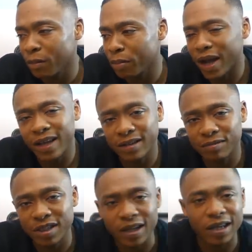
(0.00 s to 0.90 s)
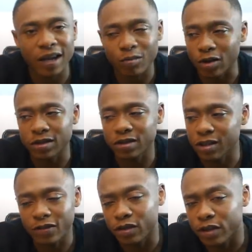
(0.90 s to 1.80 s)
buying them secondhand ones and
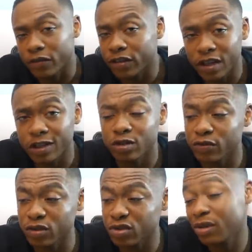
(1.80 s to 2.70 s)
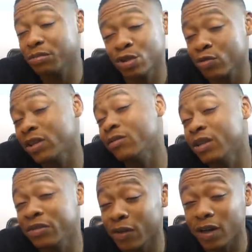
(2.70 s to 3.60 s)
stuff. I've got nothing against you if you do. I'm just really,
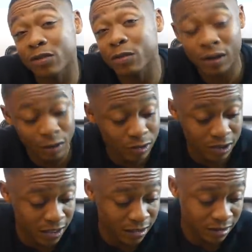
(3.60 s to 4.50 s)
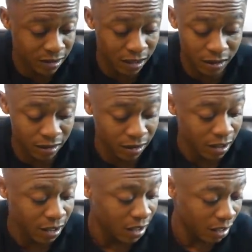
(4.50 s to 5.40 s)
really funny with my clothes like this, like,
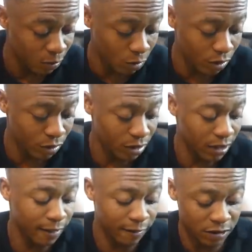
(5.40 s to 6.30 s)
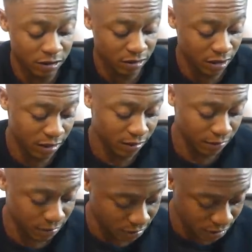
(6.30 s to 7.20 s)
and whatnot. Like, this is, like,
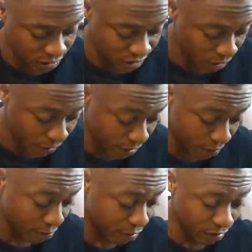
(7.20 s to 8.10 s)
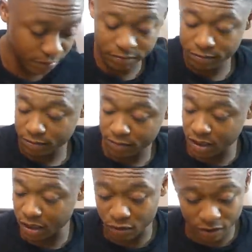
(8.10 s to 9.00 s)
that's just how I am. But,
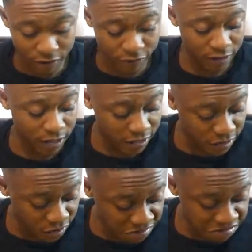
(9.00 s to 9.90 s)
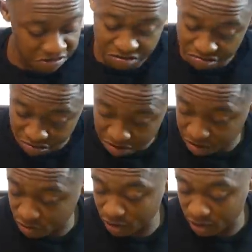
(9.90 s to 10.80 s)
yeah, they look nothing like each other. You know
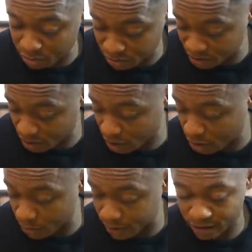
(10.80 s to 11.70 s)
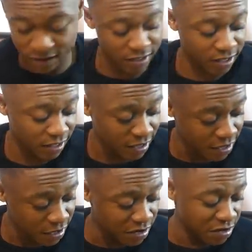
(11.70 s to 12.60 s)
Arsenal are going to bring the colourways and that.
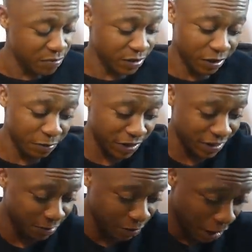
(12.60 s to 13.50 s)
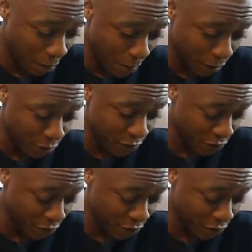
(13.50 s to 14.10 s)
Must admit, this is becoming my new